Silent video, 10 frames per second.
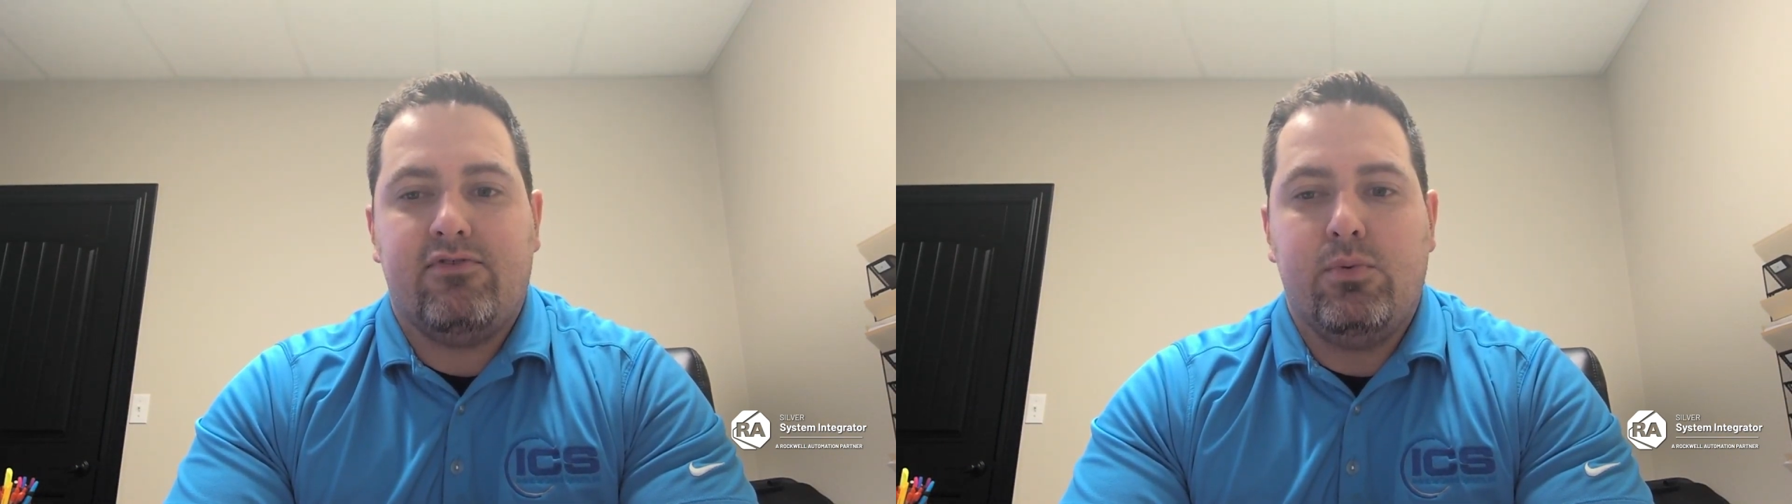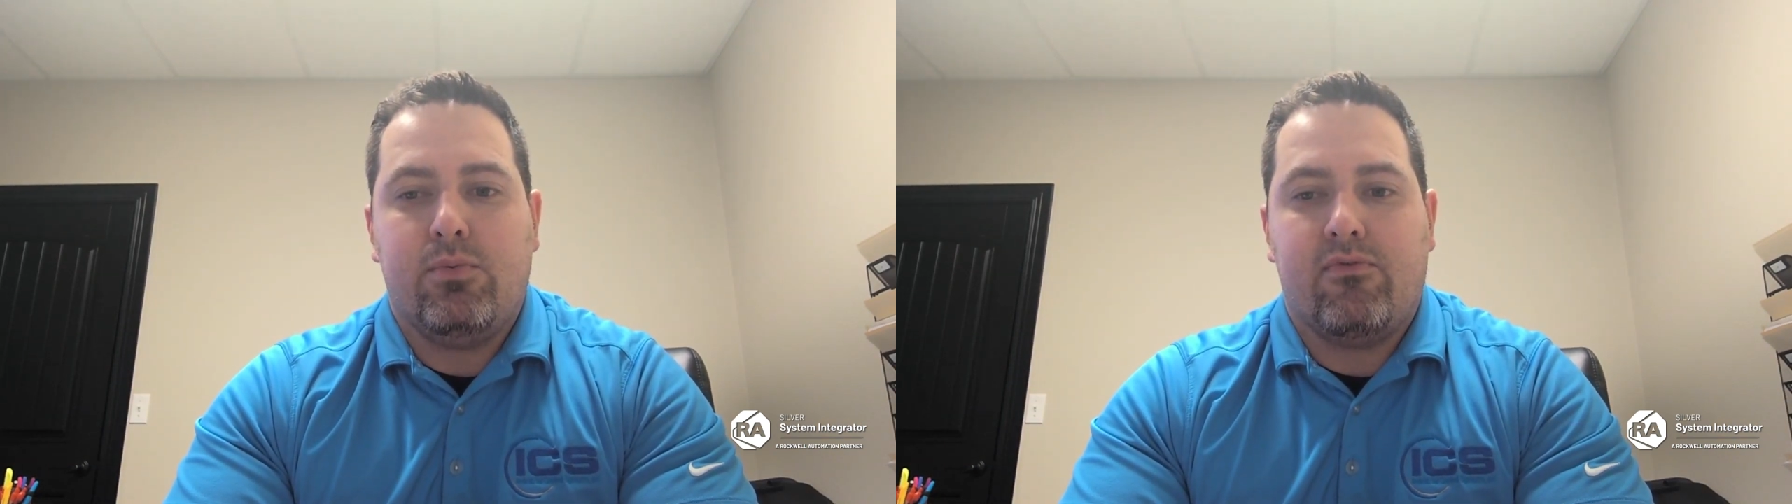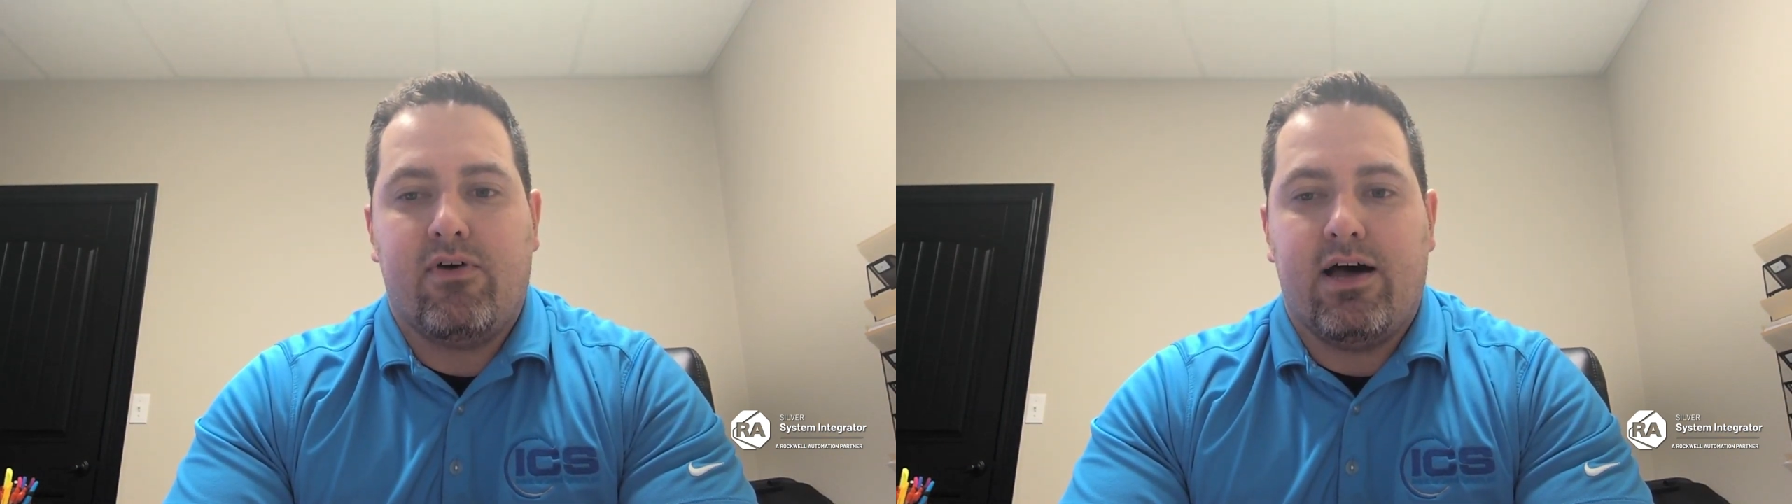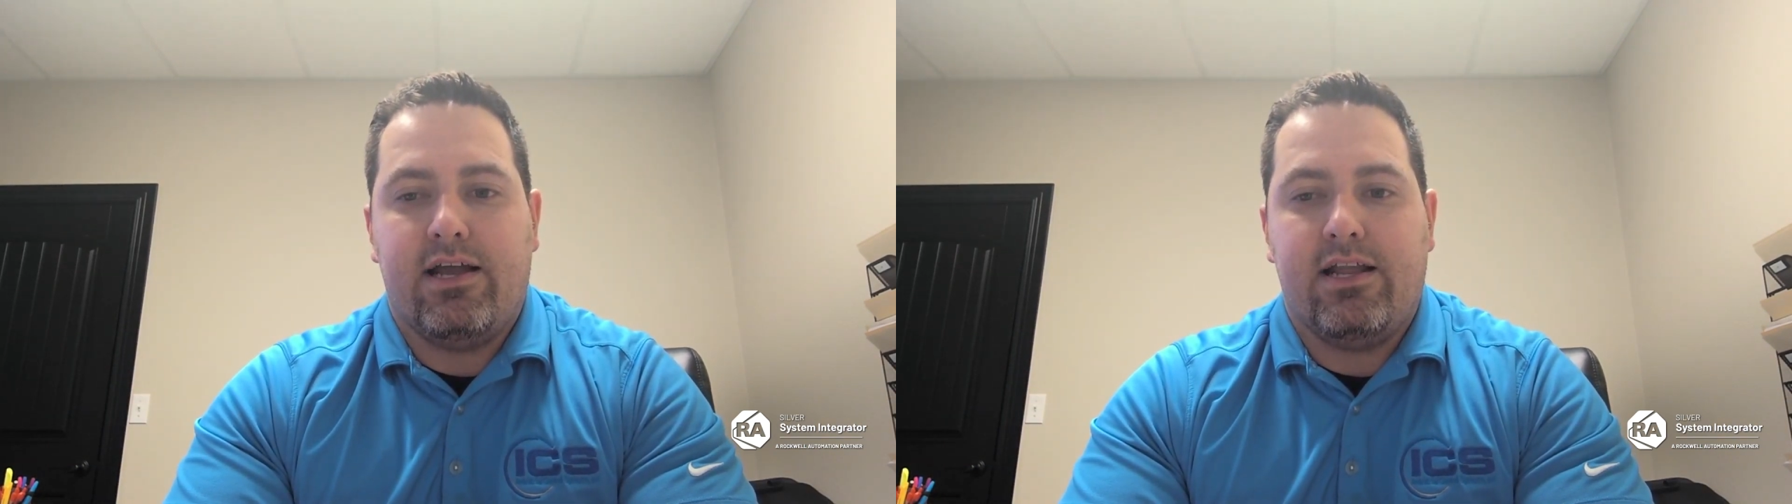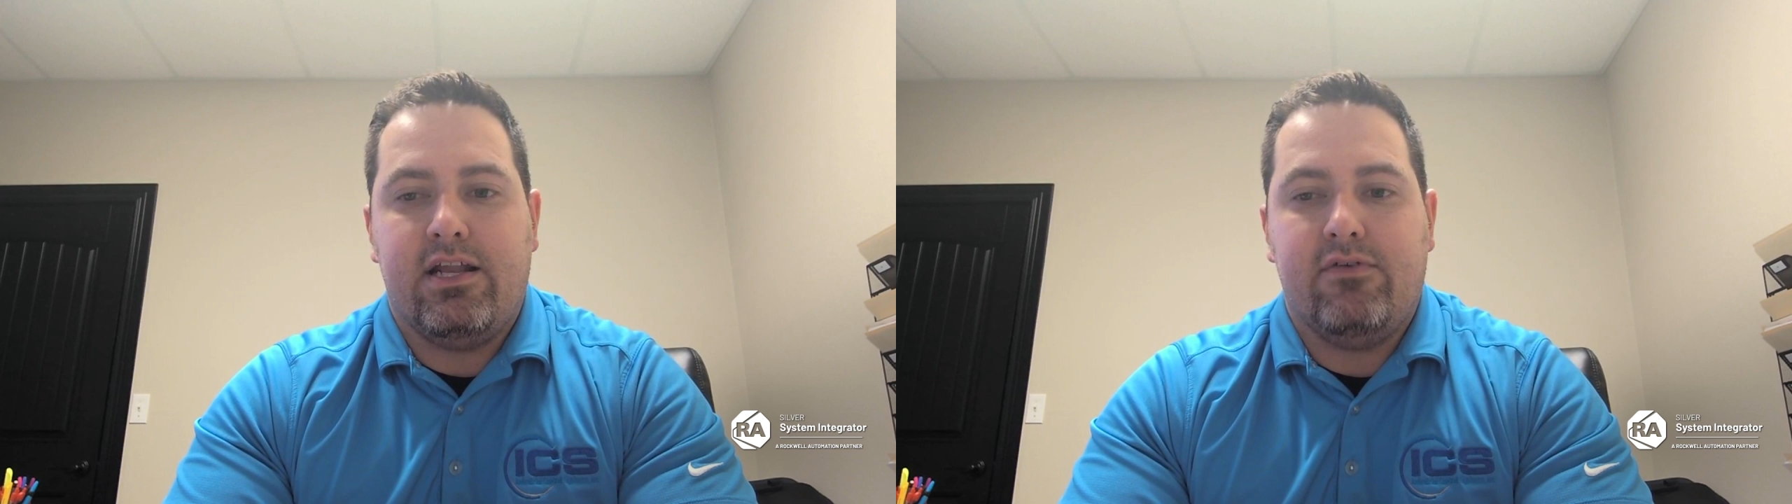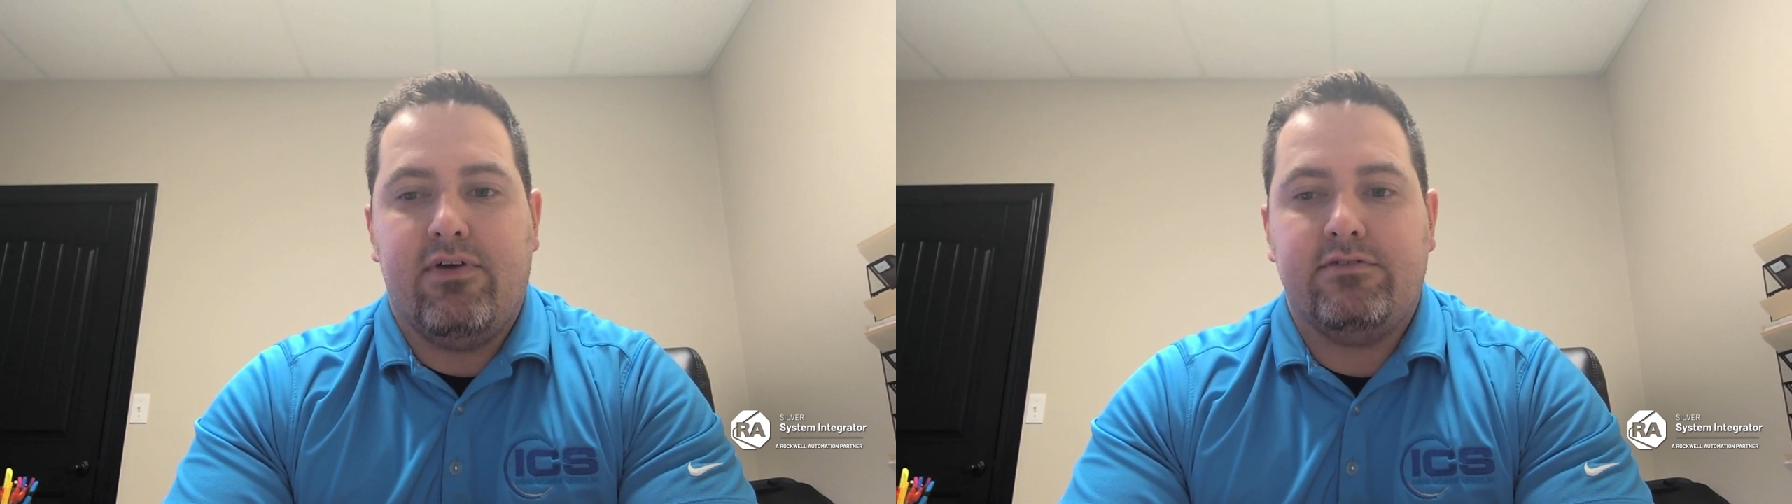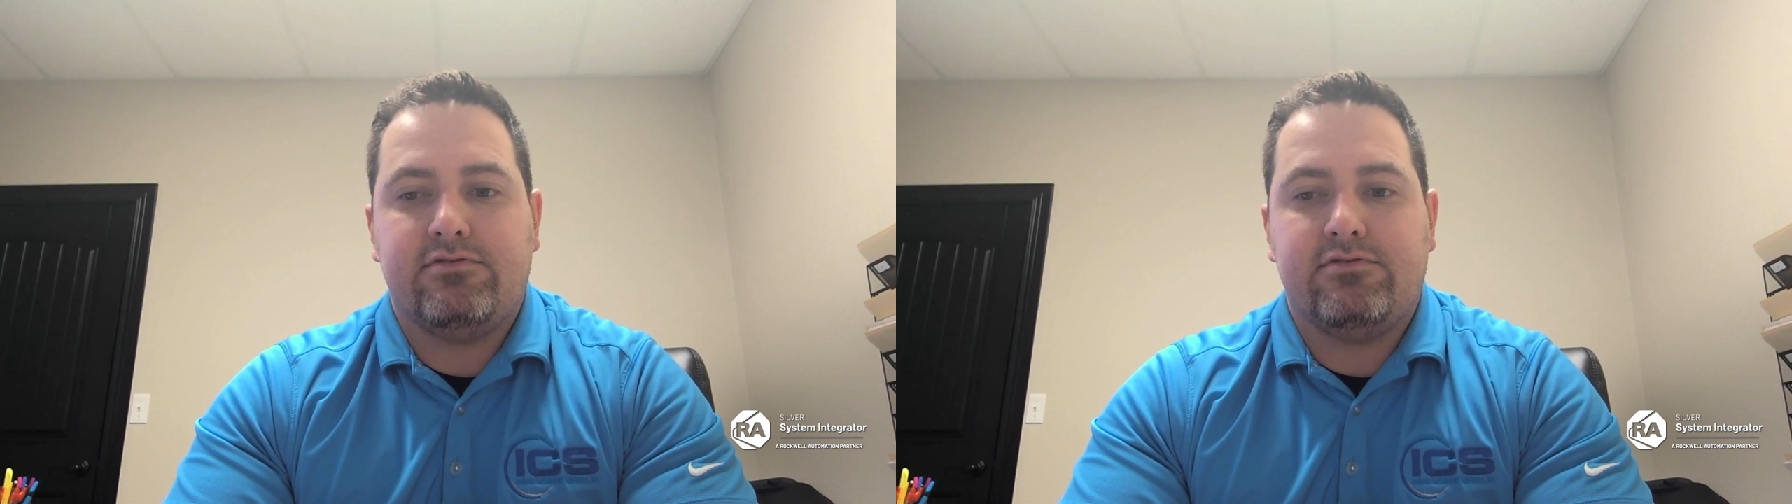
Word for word: to provide innovative